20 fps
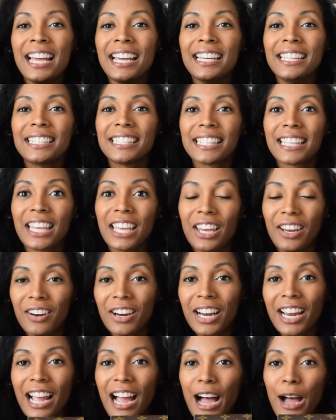It's a
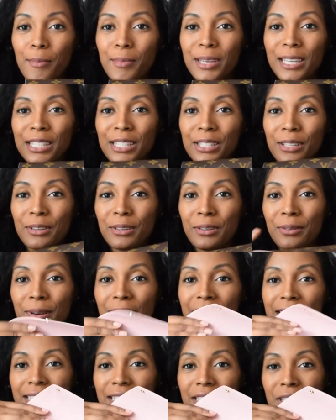kirigami, so you know
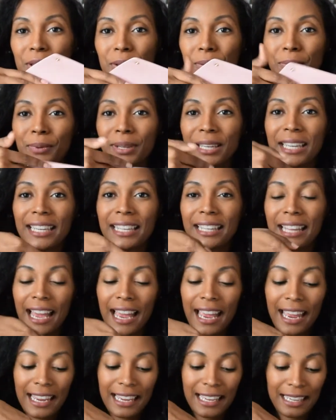it has the 3
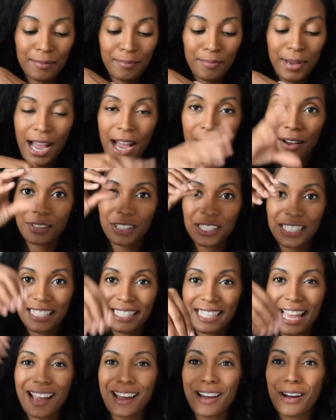like pouches
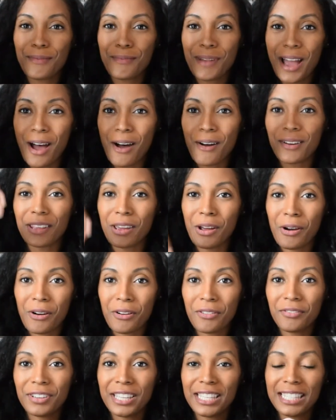that come out and they
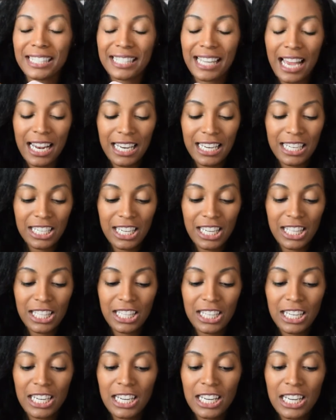all fit inside each
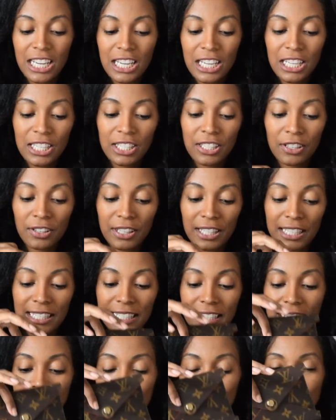other. So this
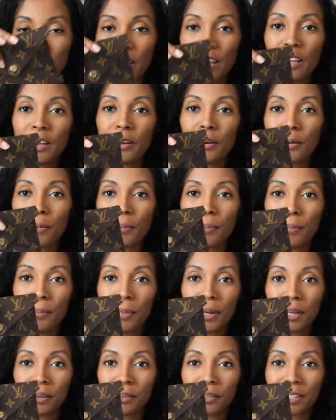is the
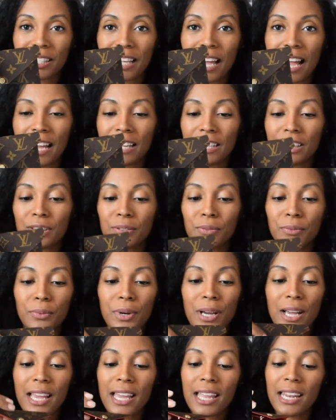middle sized
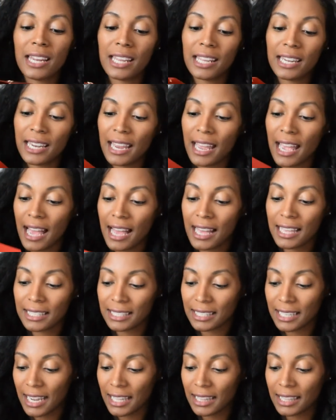one, and it
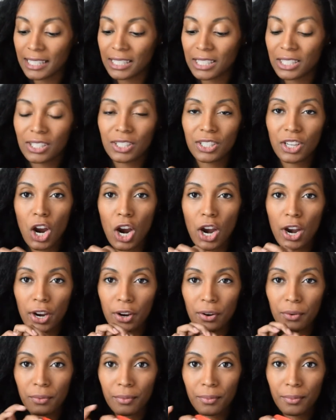has like this
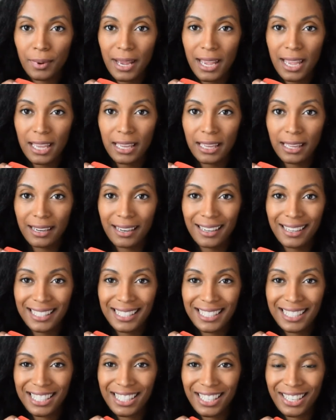dark red
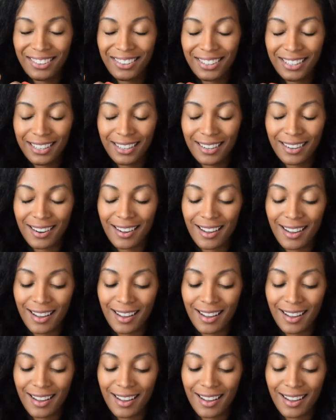interior.